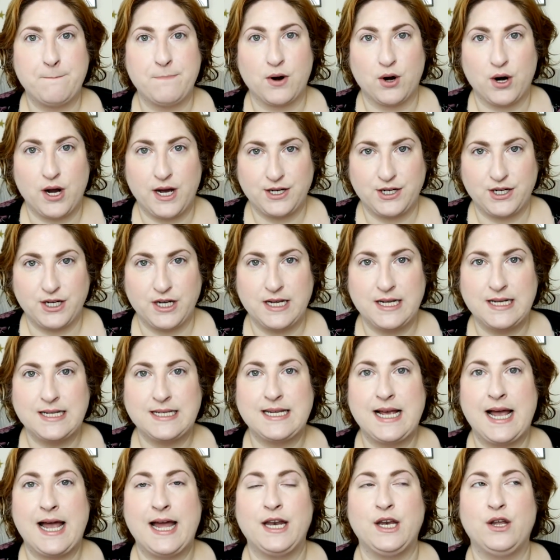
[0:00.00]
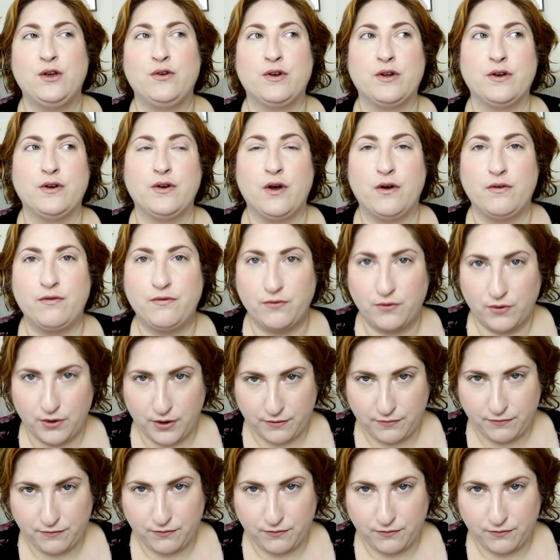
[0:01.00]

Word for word: brushes and you can afford